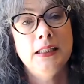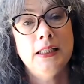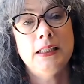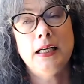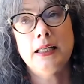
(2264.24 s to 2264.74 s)

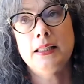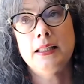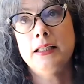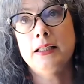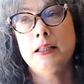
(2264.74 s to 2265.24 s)
And I
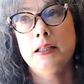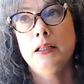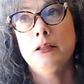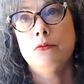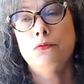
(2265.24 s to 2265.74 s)
think
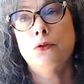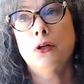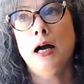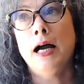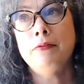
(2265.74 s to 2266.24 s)

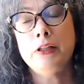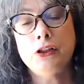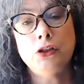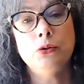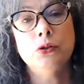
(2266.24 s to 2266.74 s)
for Ivey
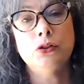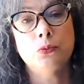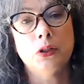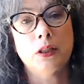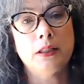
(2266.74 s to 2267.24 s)
students, the
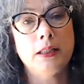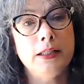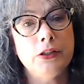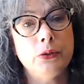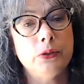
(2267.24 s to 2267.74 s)
work that
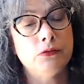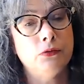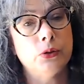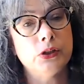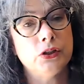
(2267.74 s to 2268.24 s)
I do is
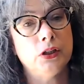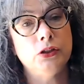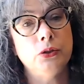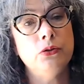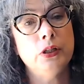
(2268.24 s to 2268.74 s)
focused on
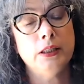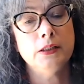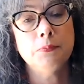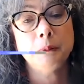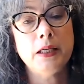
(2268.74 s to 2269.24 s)
two
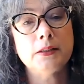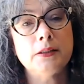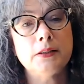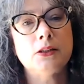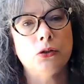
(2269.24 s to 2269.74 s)
things, because
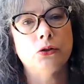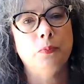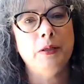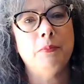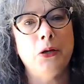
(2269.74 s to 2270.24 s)
it's also
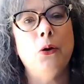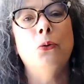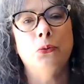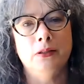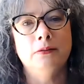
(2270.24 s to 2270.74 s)
been my
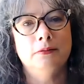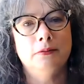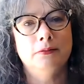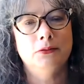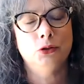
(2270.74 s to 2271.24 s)
own
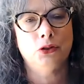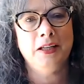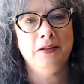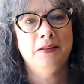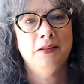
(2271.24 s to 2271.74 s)

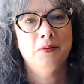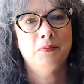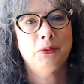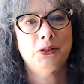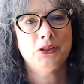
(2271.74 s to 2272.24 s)
journey
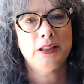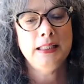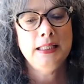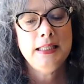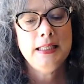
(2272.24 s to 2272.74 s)
personally.
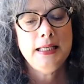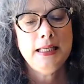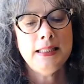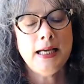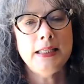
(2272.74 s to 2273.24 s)

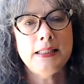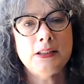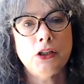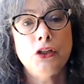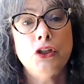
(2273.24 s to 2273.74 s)
That
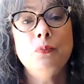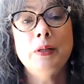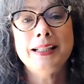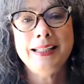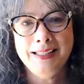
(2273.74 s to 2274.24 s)
is
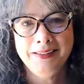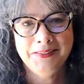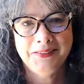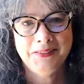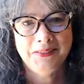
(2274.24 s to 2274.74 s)
humility,
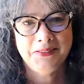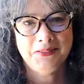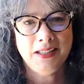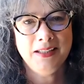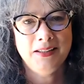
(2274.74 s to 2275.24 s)

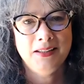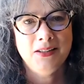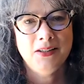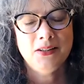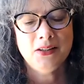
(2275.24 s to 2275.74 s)
right?
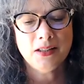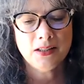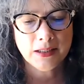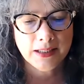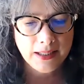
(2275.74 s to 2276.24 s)

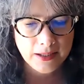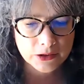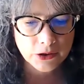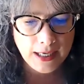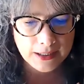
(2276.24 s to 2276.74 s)
The
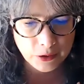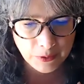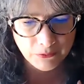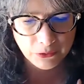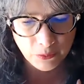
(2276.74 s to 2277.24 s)
character
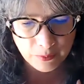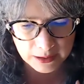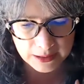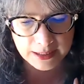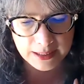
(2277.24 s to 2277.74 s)
attribute of
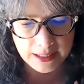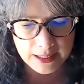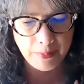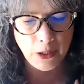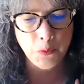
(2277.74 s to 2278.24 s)
humility is
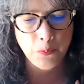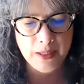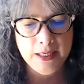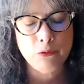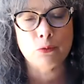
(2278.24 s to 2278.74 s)
about
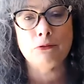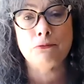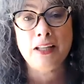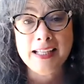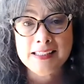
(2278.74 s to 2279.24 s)
being
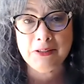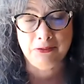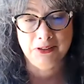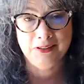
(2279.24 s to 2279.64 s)
reflective,